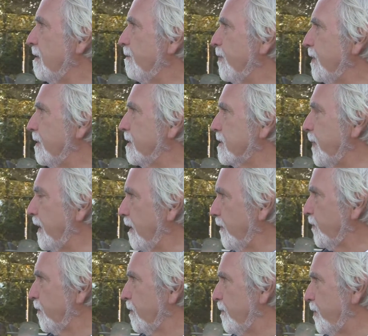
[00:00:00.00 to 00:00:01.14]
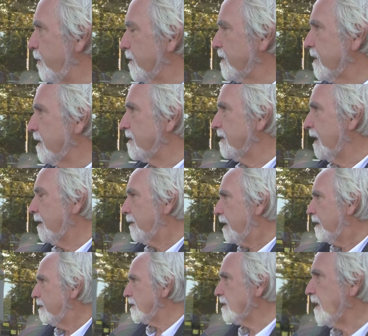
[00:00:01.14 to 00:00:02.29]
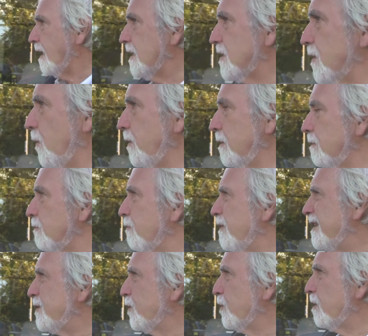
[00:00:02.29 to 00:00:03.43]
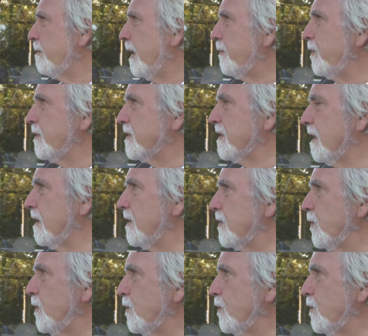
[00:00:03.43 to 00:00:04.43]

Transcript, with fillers: but the spin-offs from the pure science. Now, in this case, we're not really talking about pure science.